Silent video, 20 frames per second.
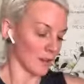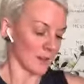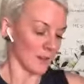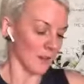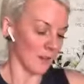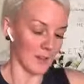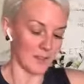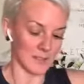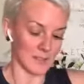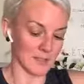
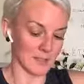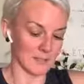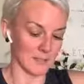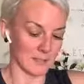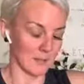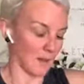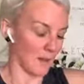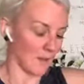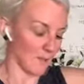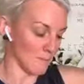excellent
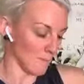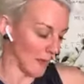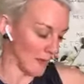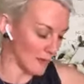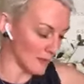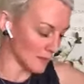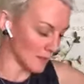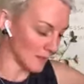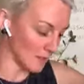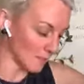and
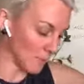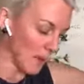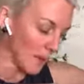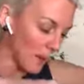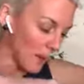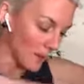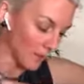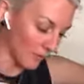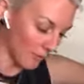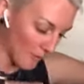amazing
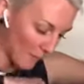part of